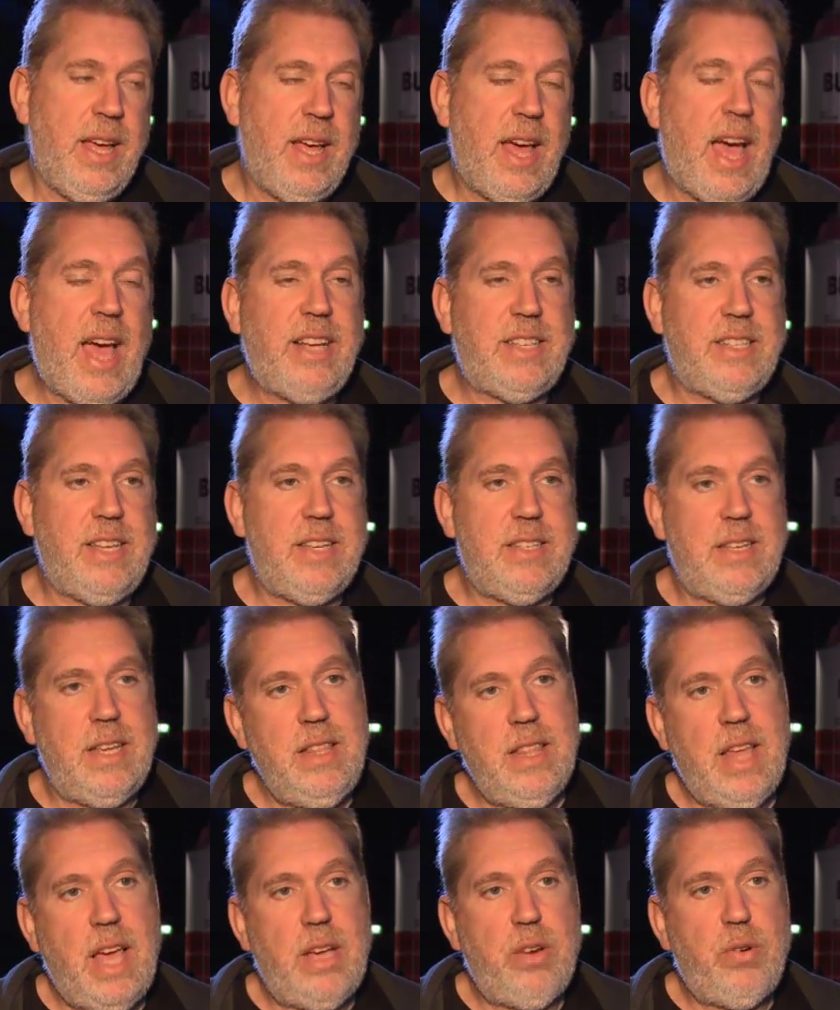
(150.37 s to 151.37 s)

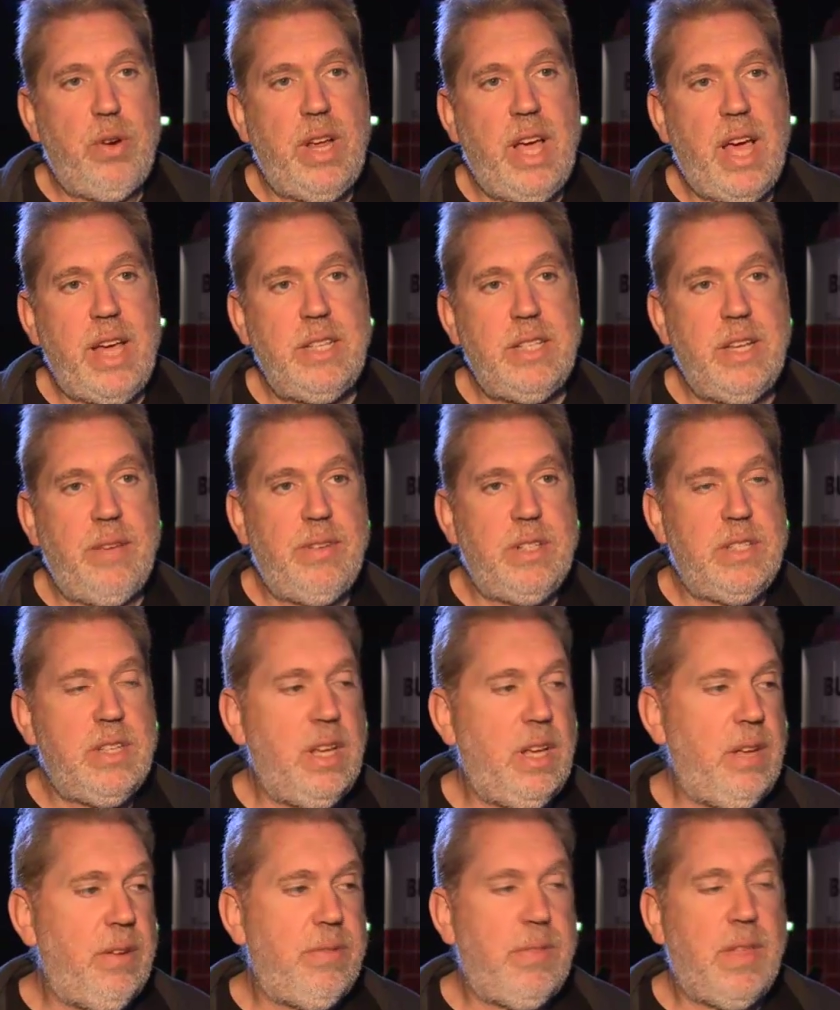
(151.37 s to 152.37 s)
accessing their
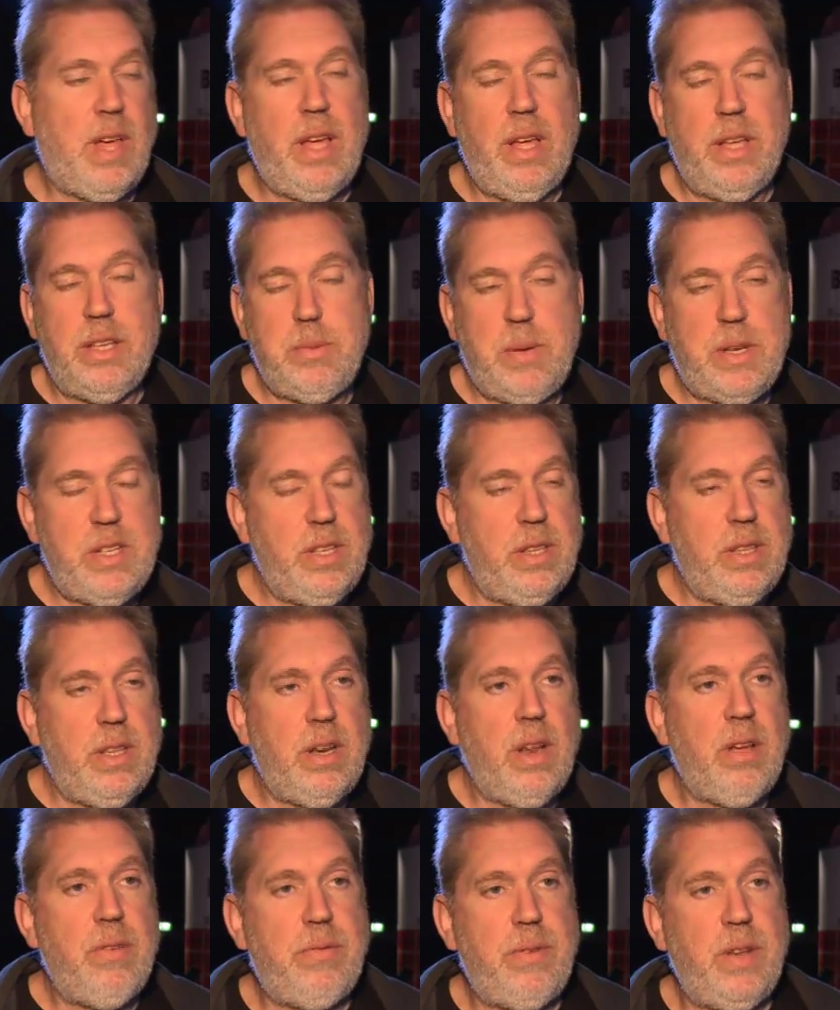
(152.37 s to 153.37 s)
creativity, especially if
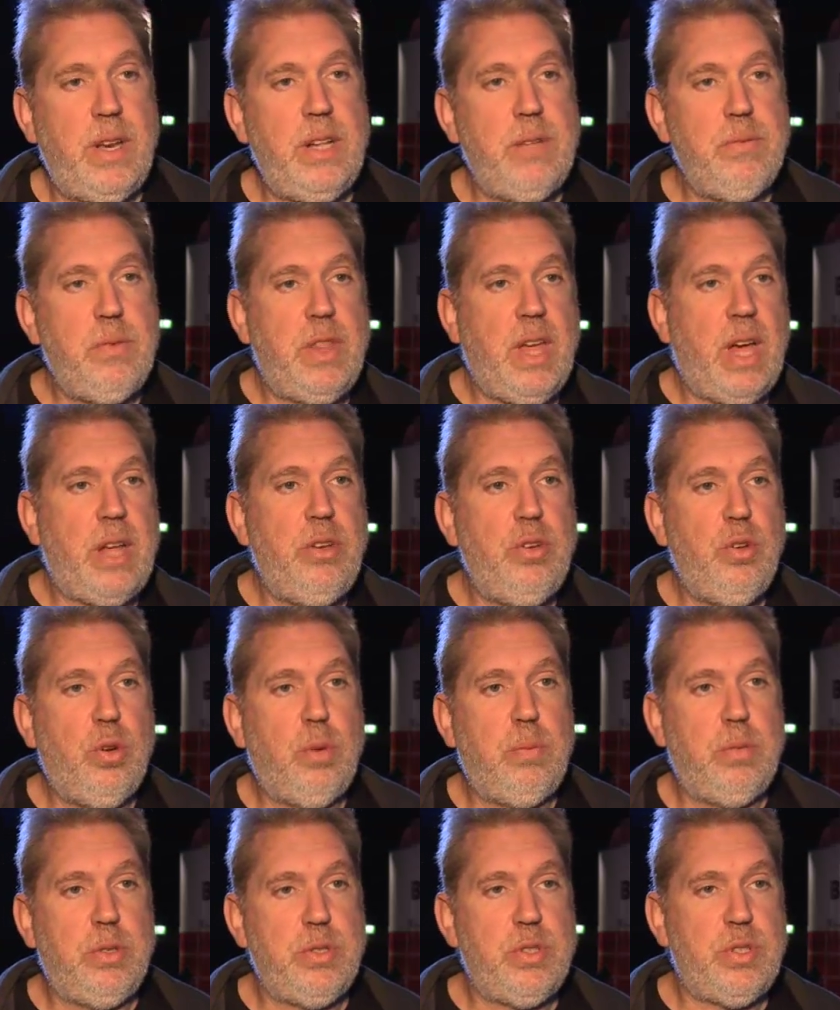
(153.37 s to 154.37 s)
they don't fit in with that
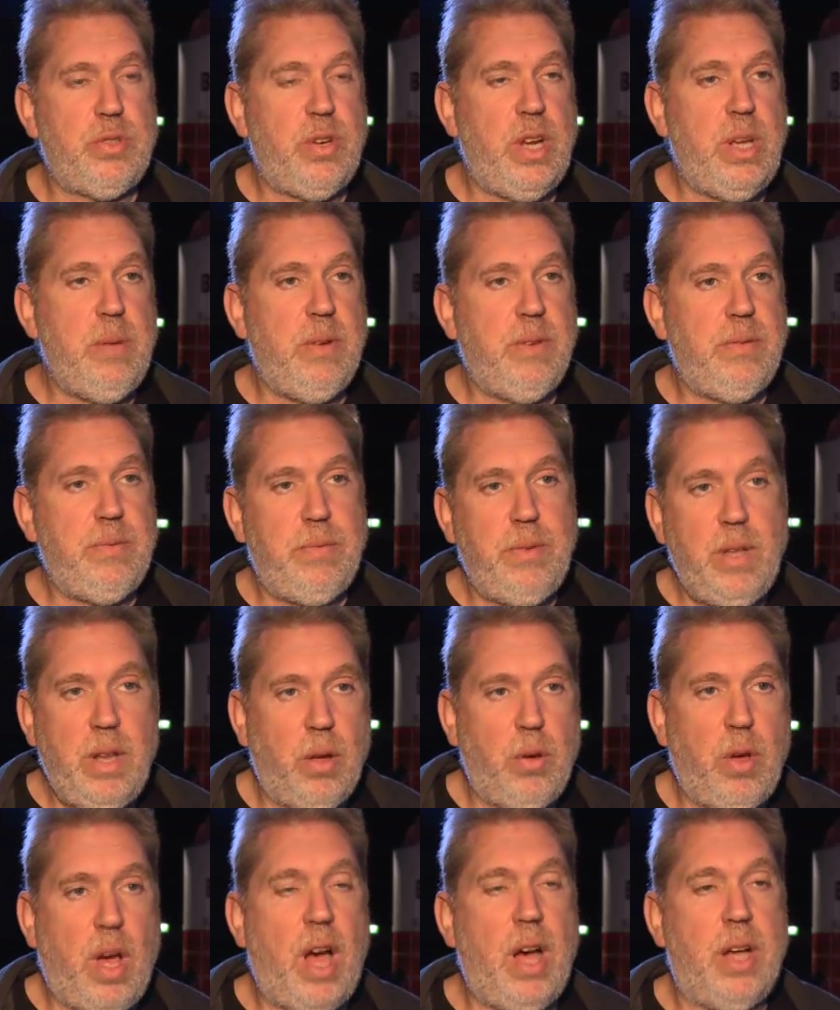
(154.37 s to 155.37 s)
normal stream of
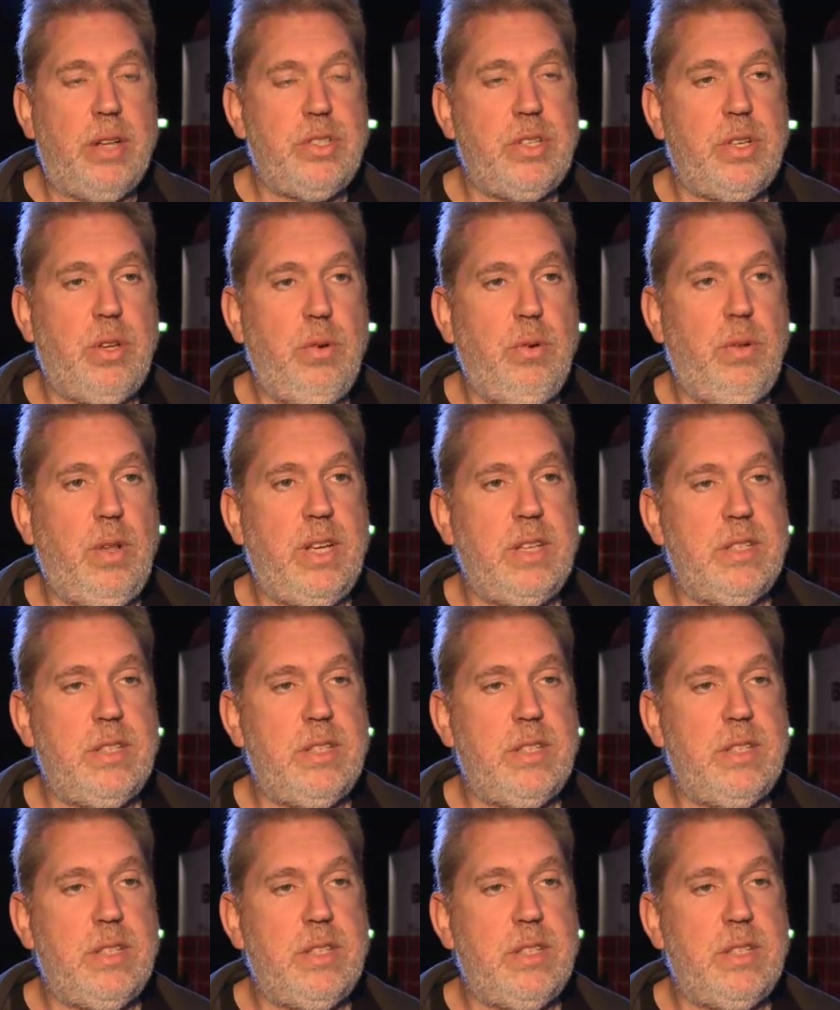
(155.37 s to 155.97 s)
art school,